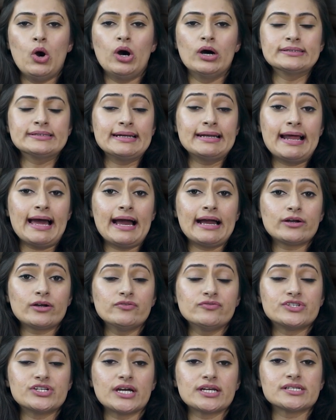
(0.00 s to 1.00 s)
On the lack
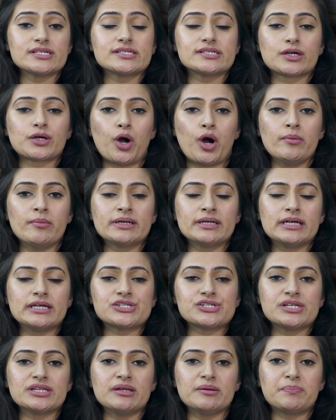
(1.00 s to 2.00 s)
of judges'
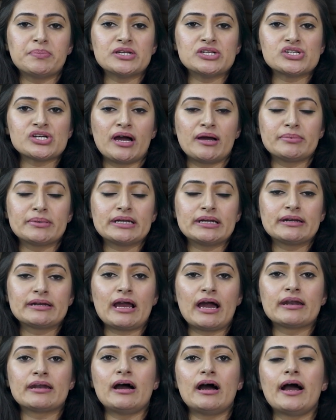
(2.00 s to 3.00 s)
accommodation, the Punjab and
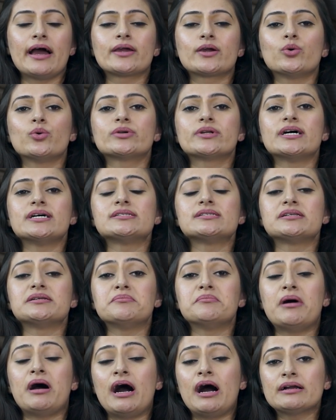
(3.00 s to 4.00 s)
Haryana High Court has
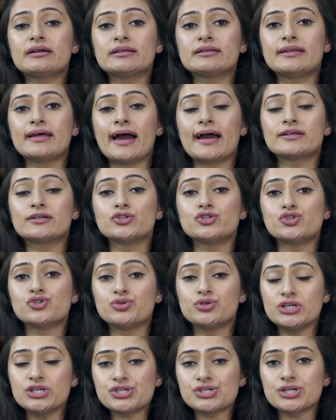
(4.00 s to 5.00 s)
remarked that
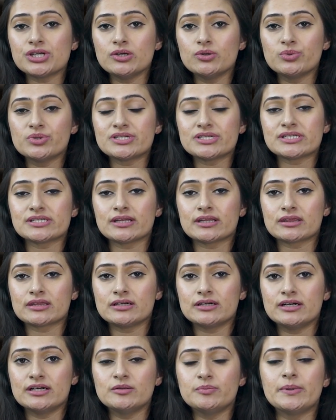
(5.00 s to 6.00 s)
Judiciary, which is a
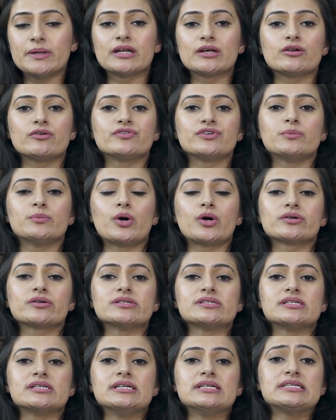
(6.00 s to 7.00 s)
third pillar of
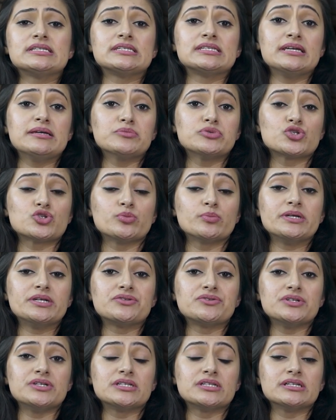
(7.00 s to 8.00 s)
democracy, seems to be
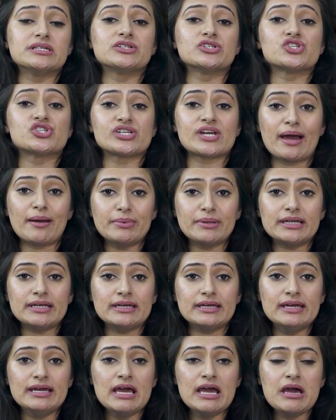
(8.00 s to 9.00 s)
treated
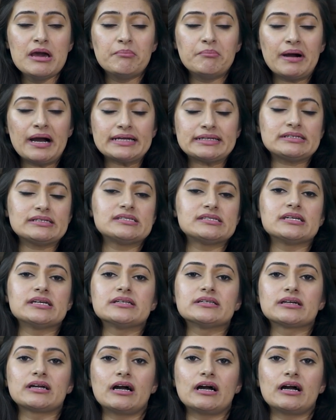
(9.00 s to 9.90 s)
shabbily by the state